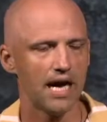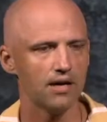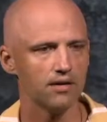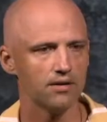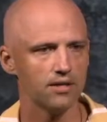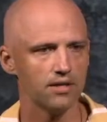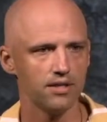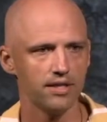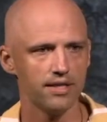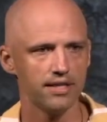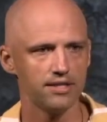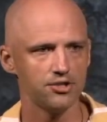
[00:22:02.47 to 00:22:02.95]

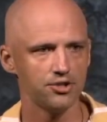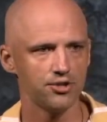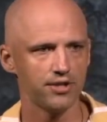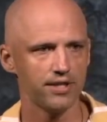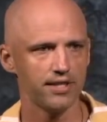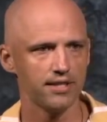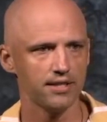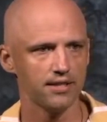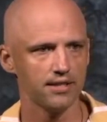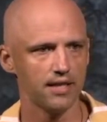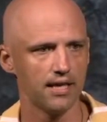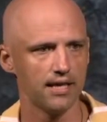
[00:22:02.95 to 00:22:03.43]
could he treat
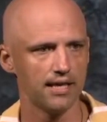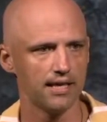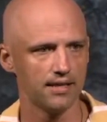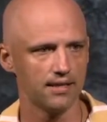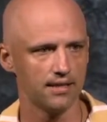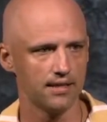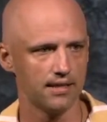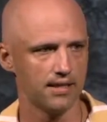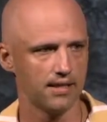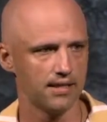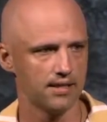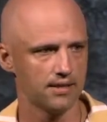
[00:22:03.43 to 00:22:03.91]
it
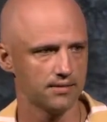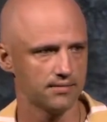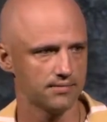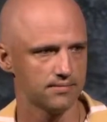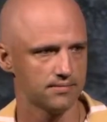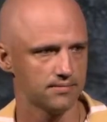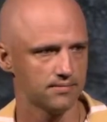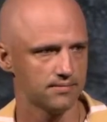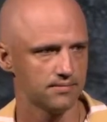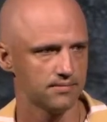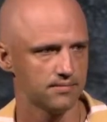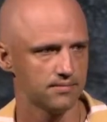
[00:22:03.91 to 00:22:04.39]
lightly?
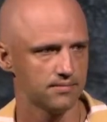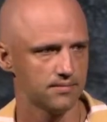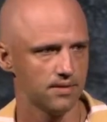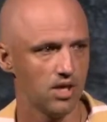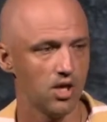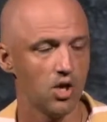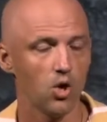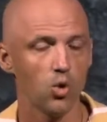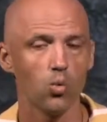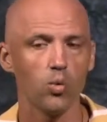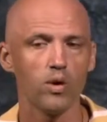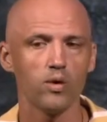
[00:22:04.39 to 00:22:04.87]

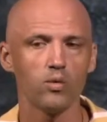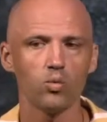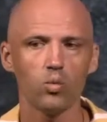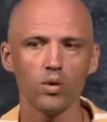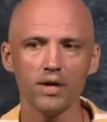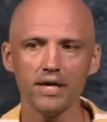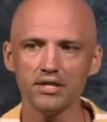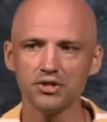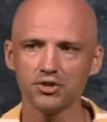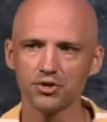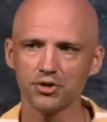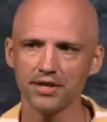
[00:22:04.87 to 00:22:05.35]
When
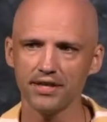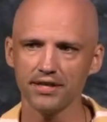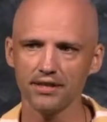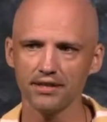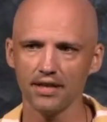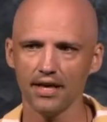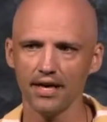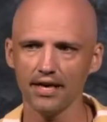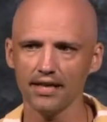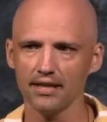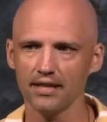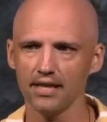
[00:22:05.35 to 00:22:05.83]
we treat it
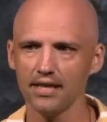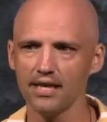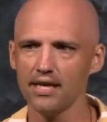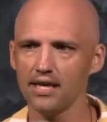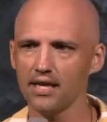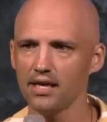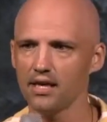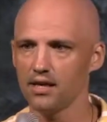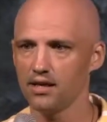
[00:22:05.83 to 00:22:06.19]
lightly